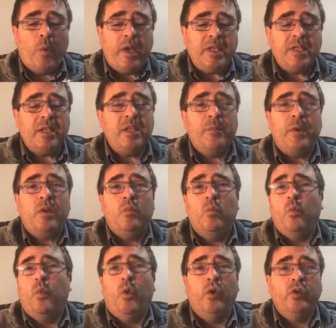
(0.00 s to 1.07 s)
We seem to
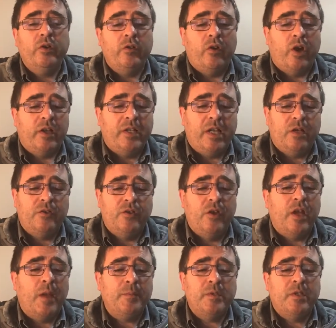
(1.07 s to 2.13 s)
be wandering around here
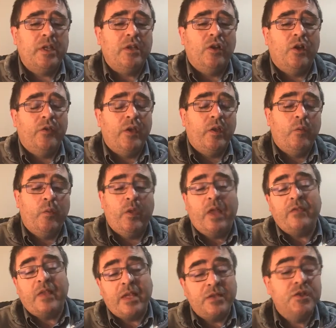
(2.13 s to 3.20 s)
doing absolutely nothing.
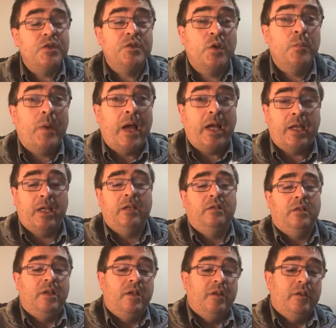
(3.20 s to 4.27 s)
Let's just go back.
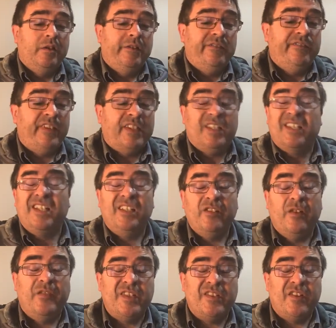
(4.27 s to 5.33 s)
In fact, the
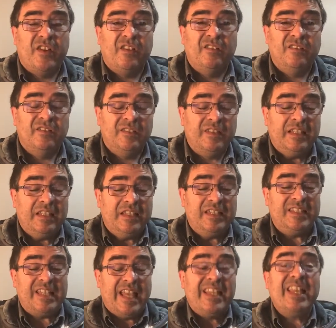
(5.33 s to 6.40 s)
children of Israel
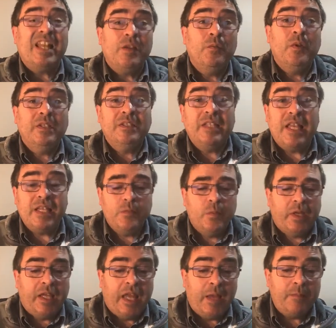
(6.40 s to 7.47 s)
said that at one stage
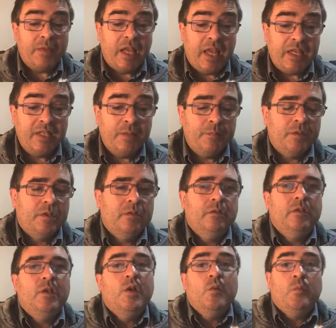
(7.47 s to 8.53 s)
when it came to Egypt.
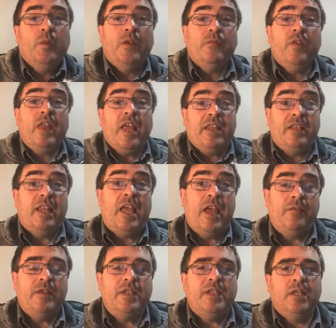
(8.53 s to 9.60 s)
Whenever they had
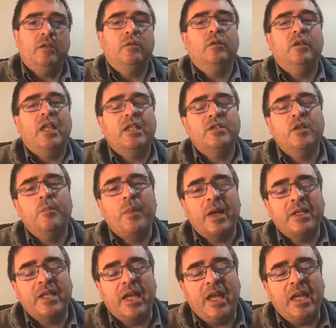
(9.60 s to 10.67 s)
left, they said, oh, let's go
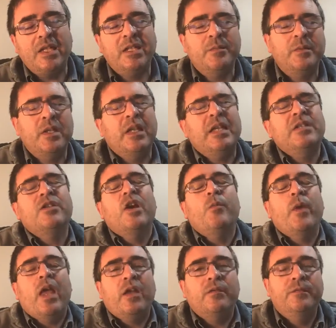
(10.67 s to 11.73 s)
back to Egypt. At least
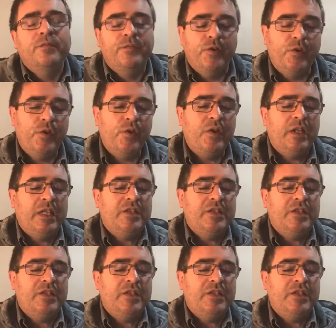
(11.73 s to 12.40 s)
there we had food.